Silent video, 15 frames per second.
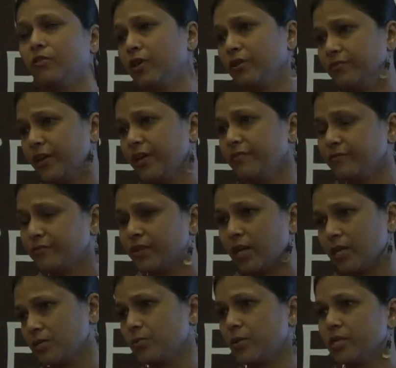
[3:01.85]
45
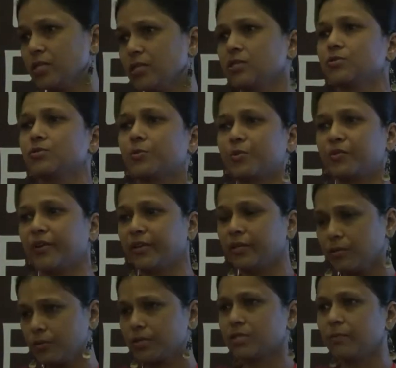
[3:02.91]
class 1 teachers were
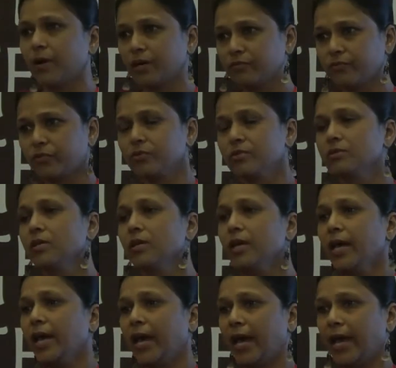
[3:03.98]
provided with smartphones,
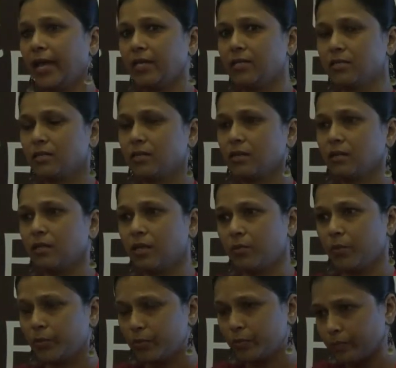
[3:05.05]
and they
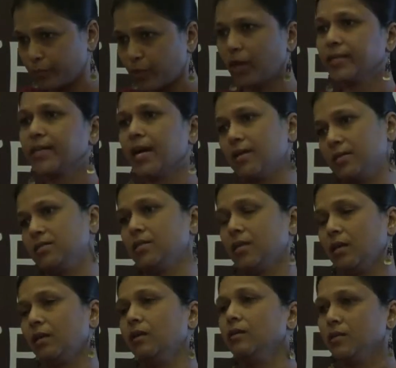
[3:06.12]
were
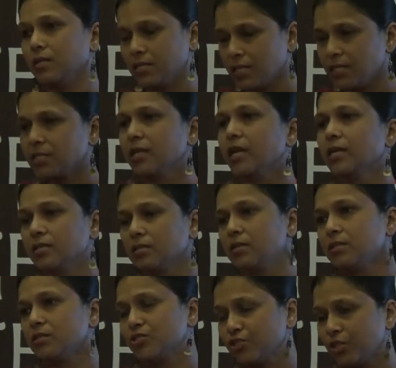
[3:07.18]
broadcasting this internet
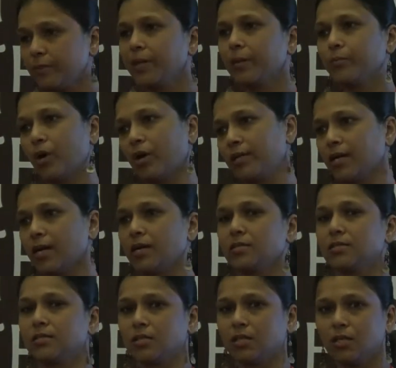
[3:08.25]
streaming
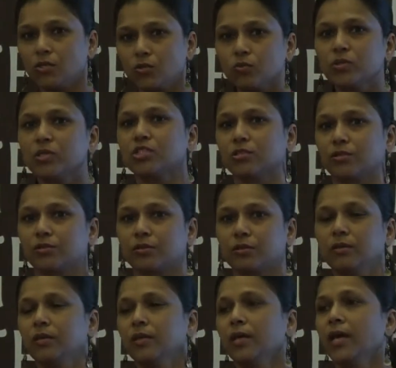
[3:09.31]
broadcast to the
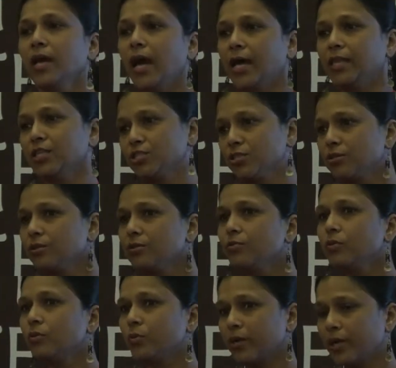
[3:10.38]
children, and the children
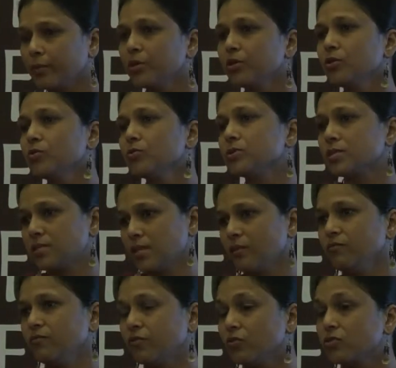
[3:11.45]
were able to use the
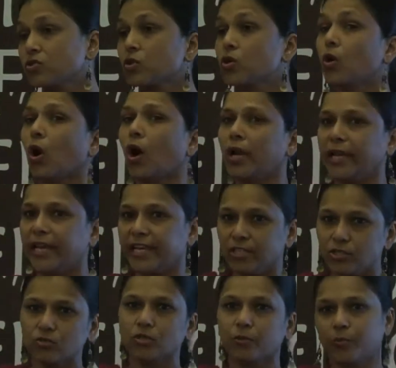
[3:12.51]
same phones to call
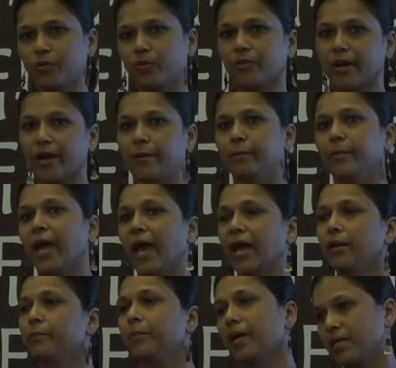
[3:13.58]
into the program
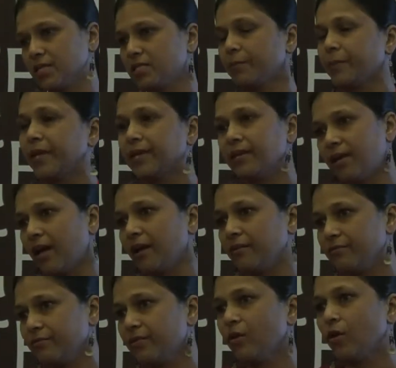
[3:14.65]
and participate
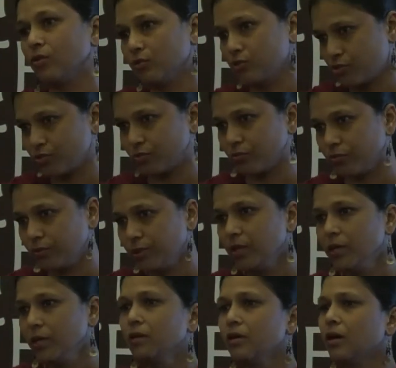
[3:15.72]
live on the show.
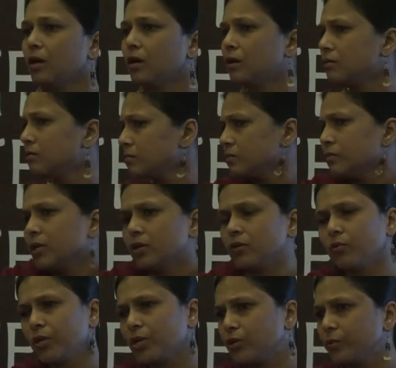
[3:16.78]

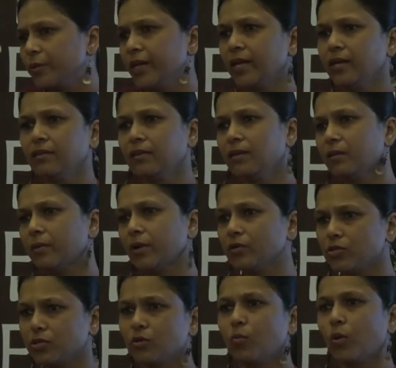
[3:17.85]
It could be anything
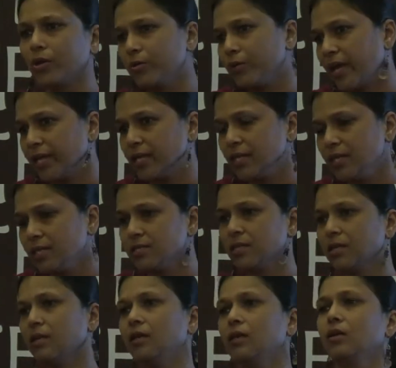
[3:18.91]
about, what do you like
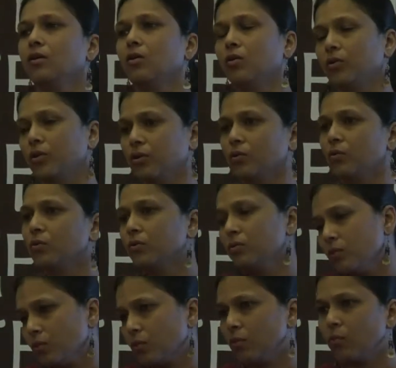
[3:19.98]
eating, or,
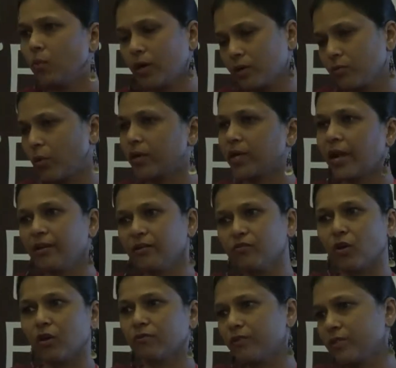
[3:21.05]
what kind of
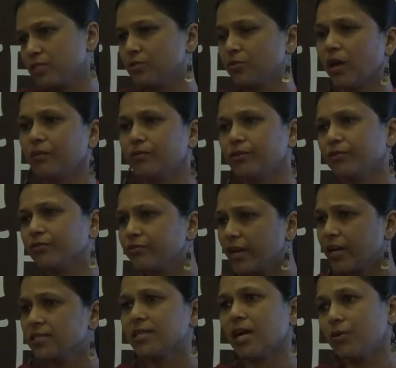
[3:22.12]
conflicts do you have with your
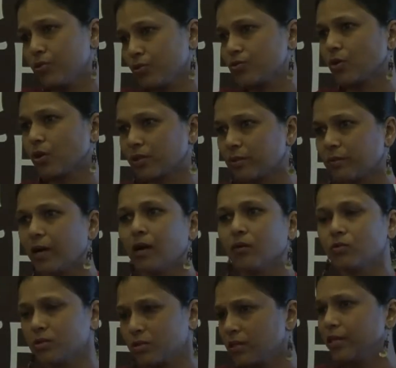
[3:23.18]
friends, how do you sort them
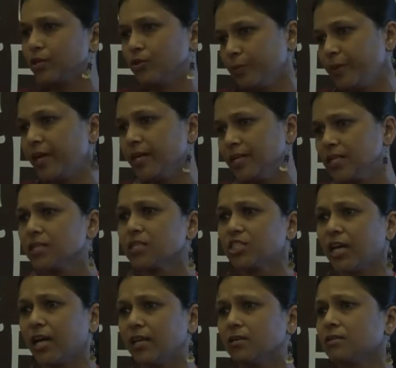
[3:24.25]
out. It could be anything the
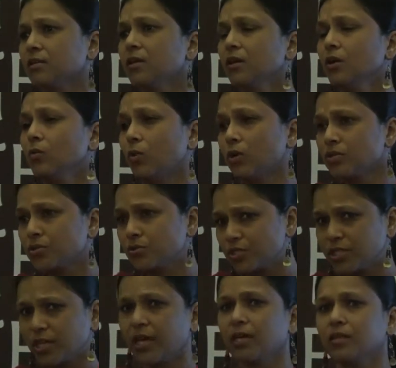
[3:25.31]
child wants to
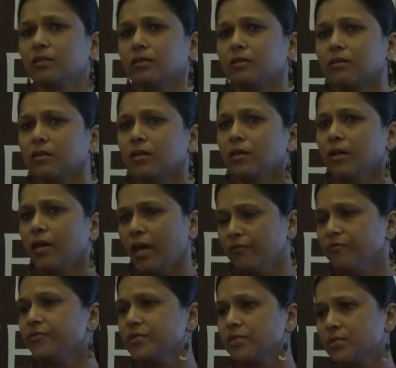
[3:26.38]
share. The
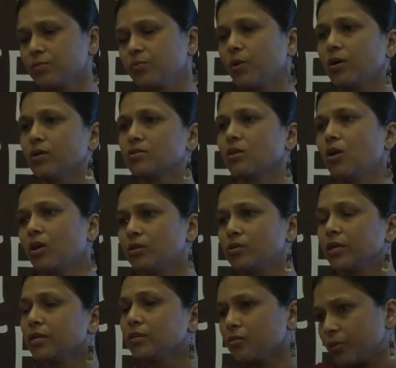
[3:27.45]
emphasis was on
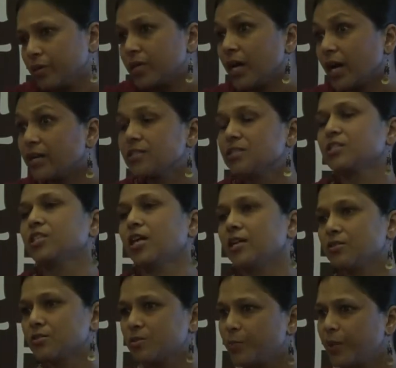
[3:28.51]
to encourage the
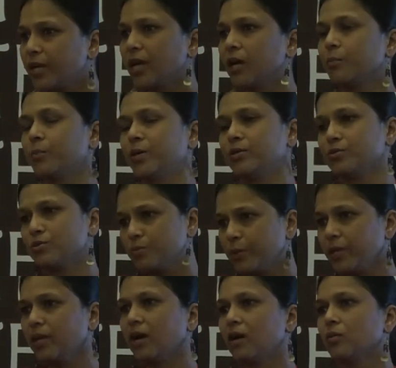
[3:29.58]
child to speak up and to
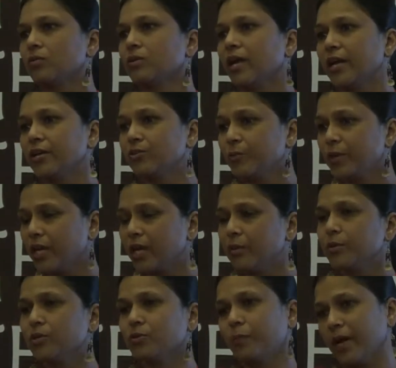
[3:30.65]
speak out and to be
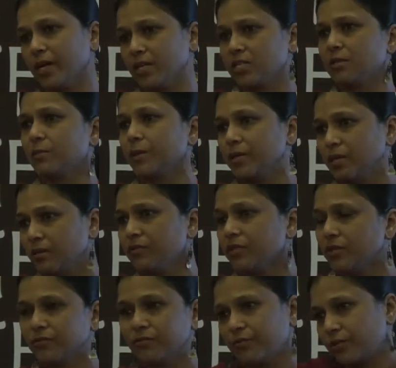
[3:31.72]
able to participate even
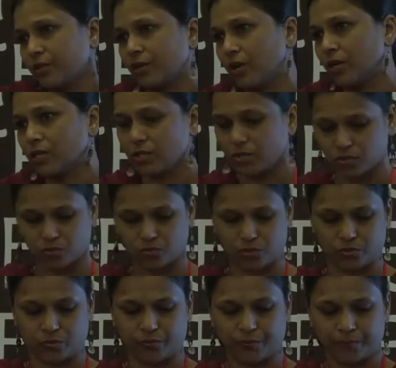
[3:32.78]
if they're not in the studio.